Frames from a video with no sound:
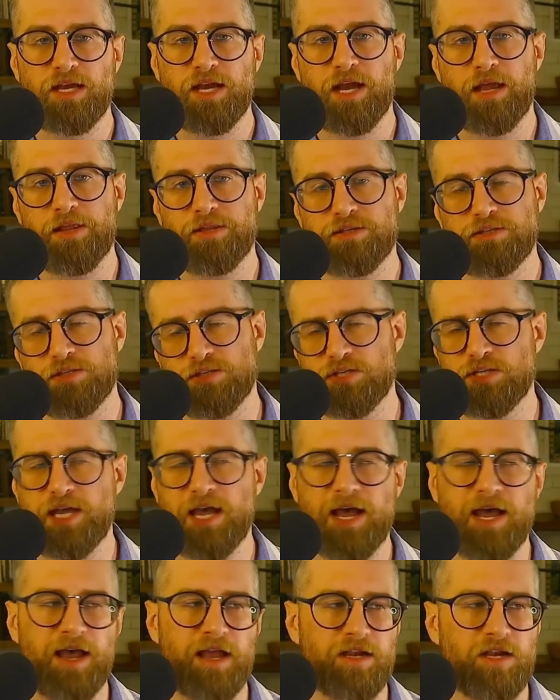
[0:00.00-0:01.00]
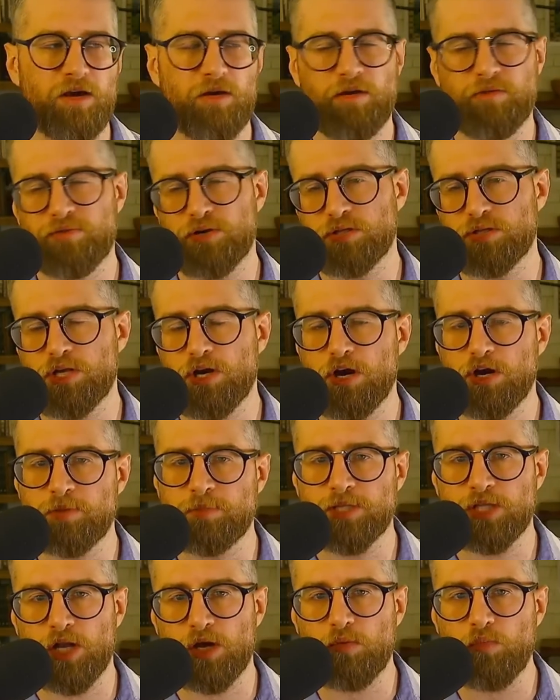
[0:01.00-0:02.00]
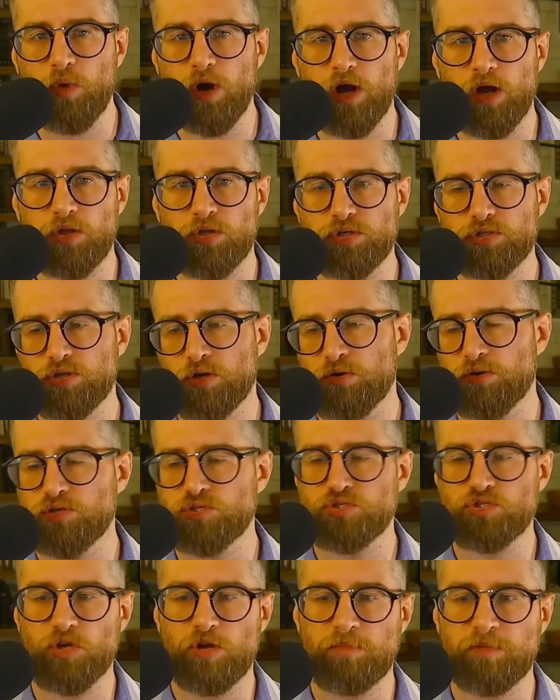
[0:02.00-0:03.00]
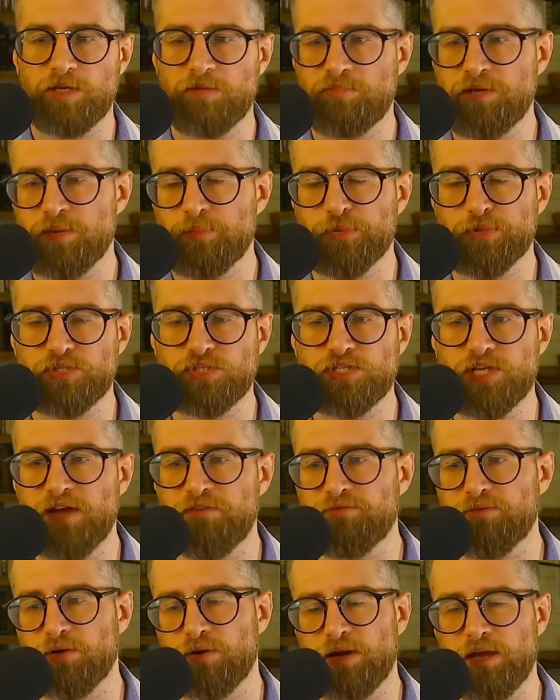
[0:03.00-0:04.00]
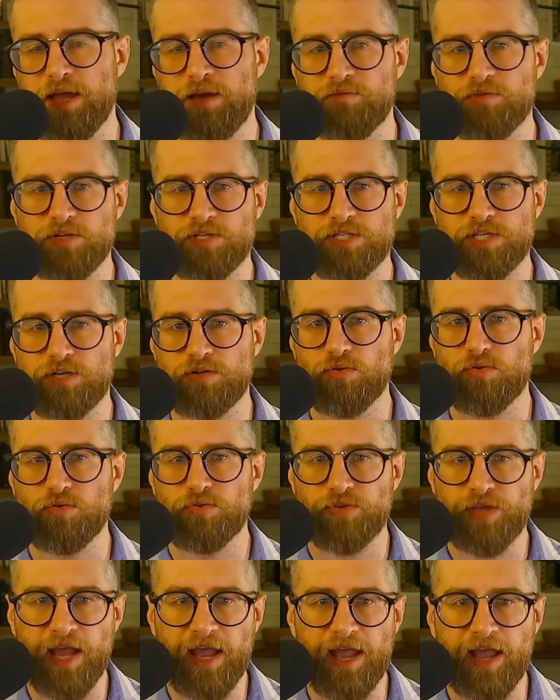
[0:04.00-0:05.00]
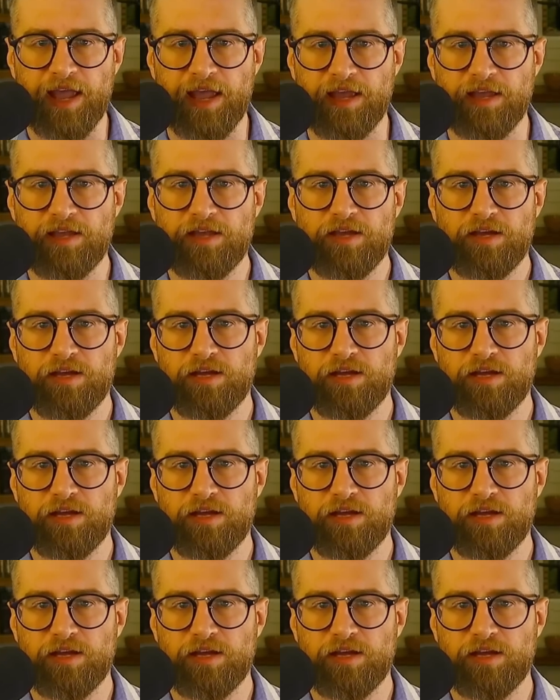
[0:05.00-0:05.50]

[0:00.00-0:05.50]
And yeah, I know I've heard the argument like, well, there's already so many people suffering every single day.